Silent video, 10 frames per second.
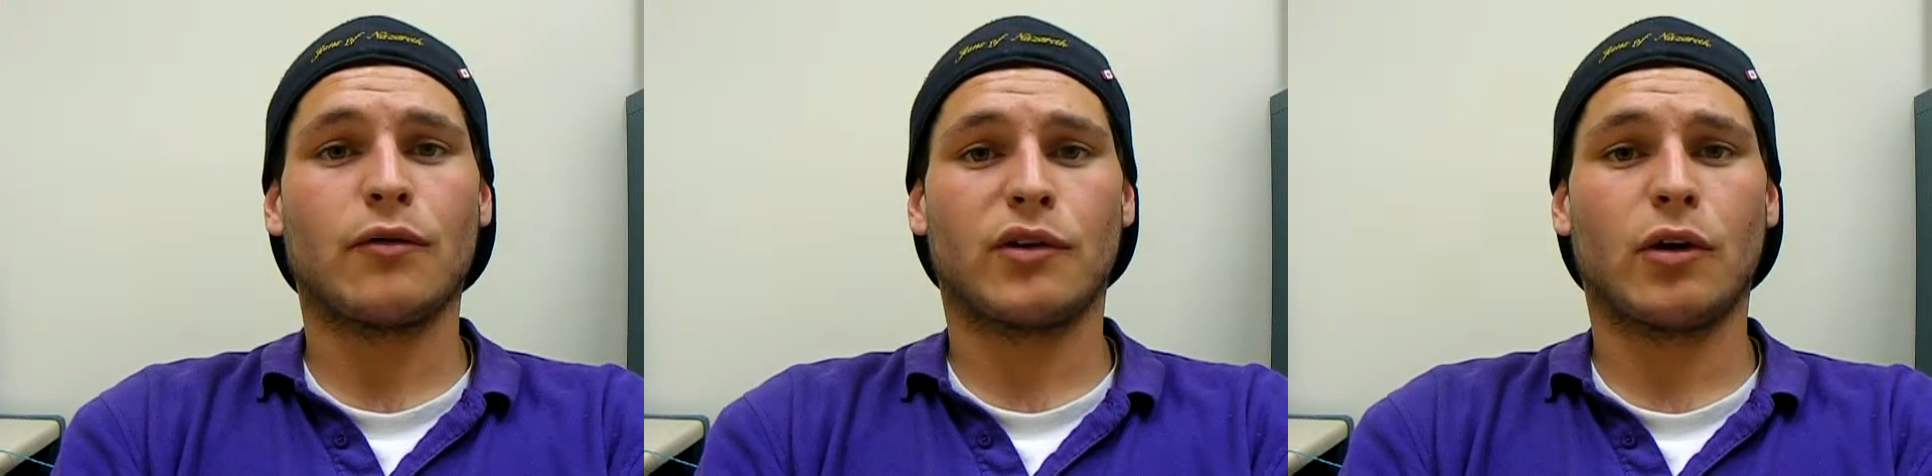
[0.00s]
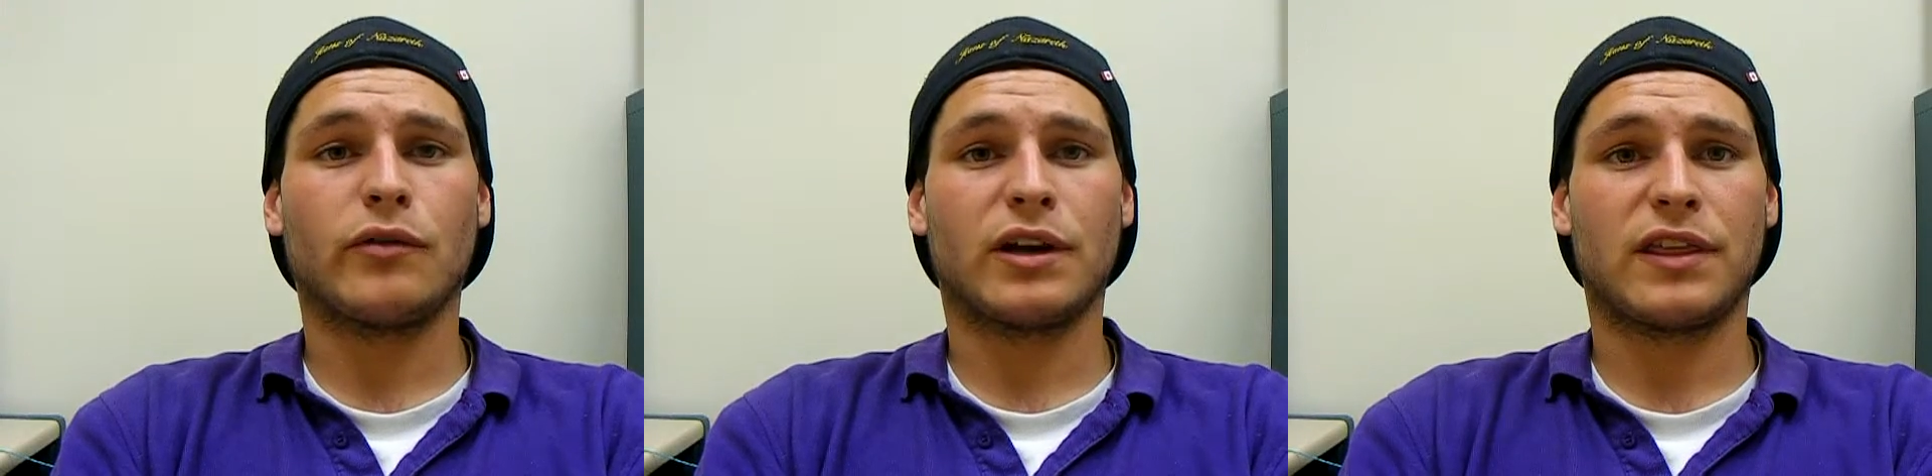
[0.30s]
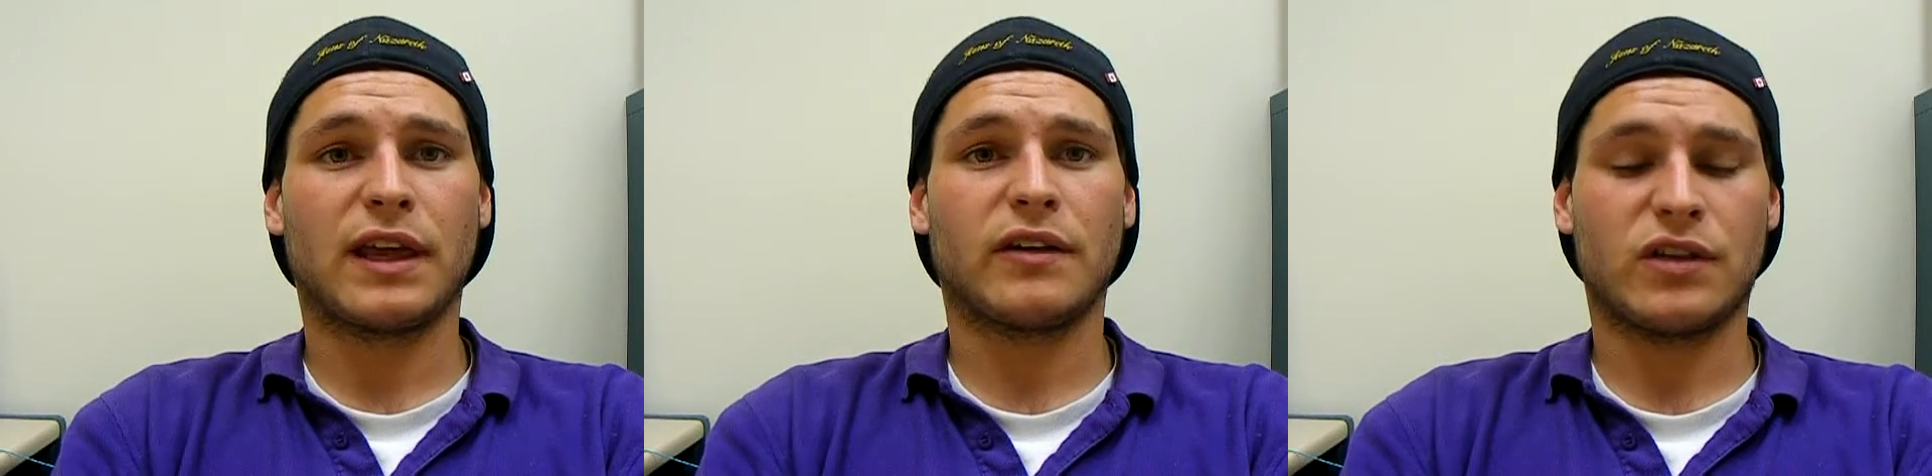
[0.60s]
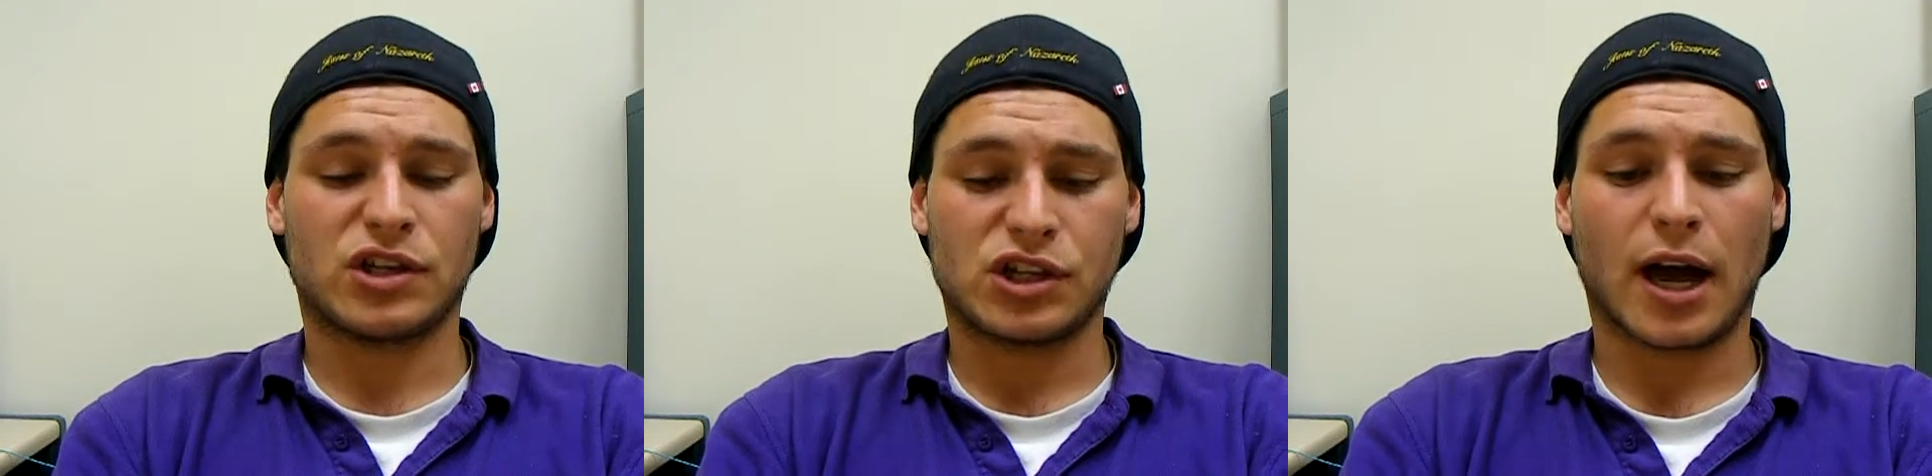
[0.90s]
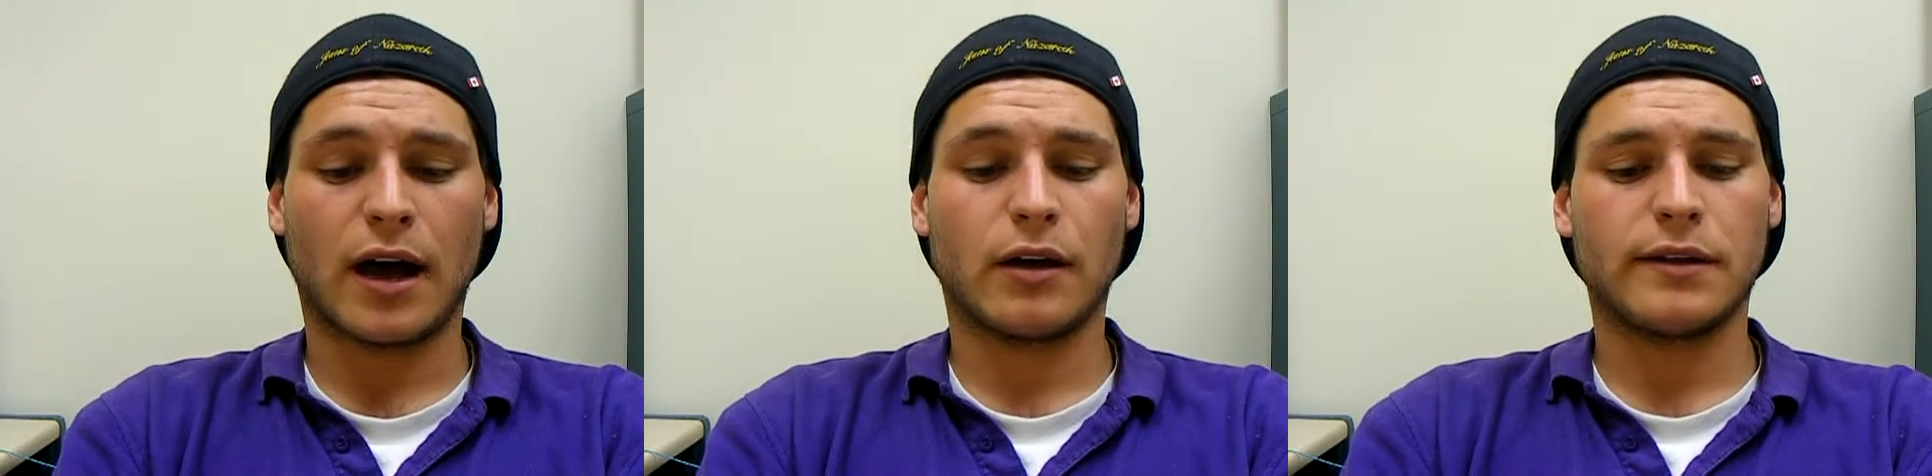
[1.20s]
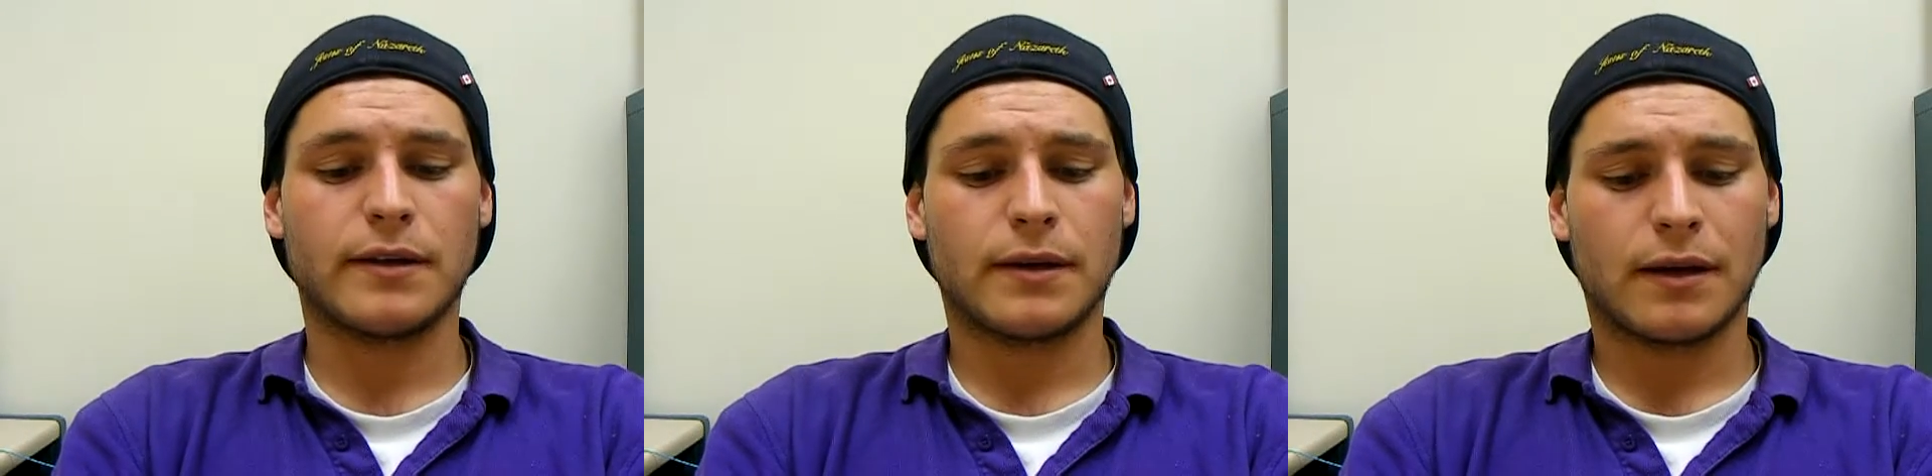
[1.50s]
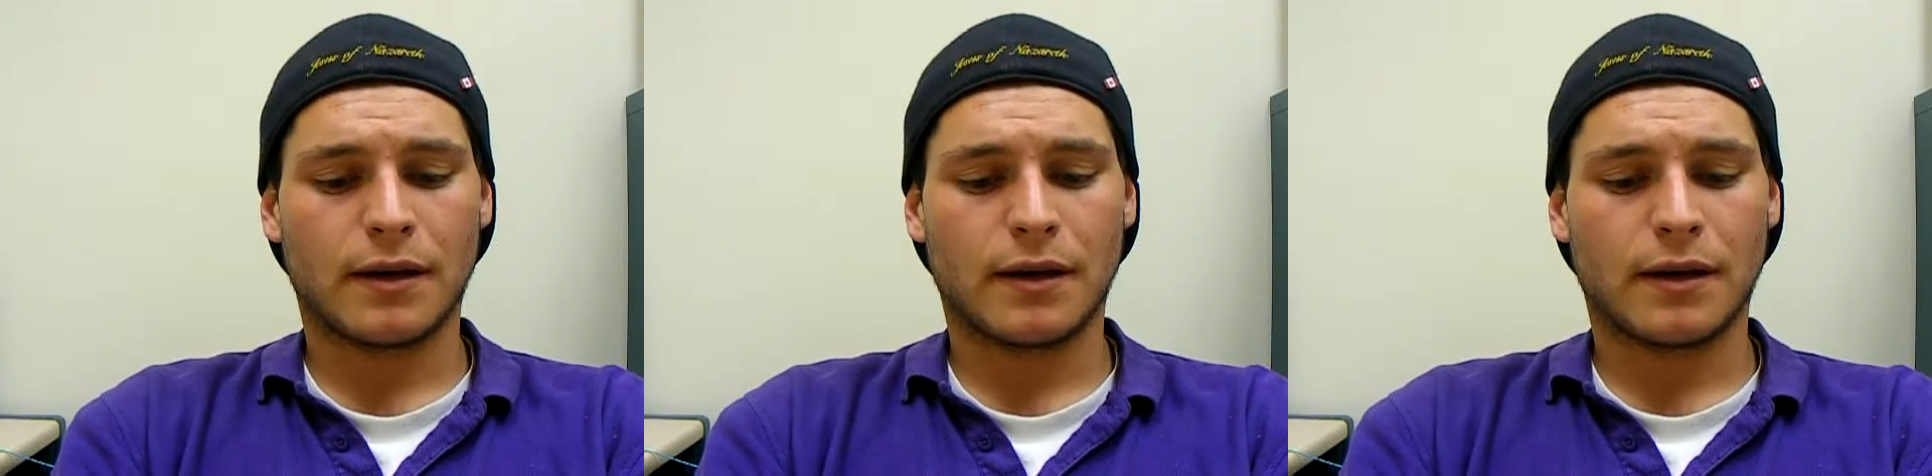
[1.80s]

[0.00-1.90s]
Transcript: over and over to think of this child.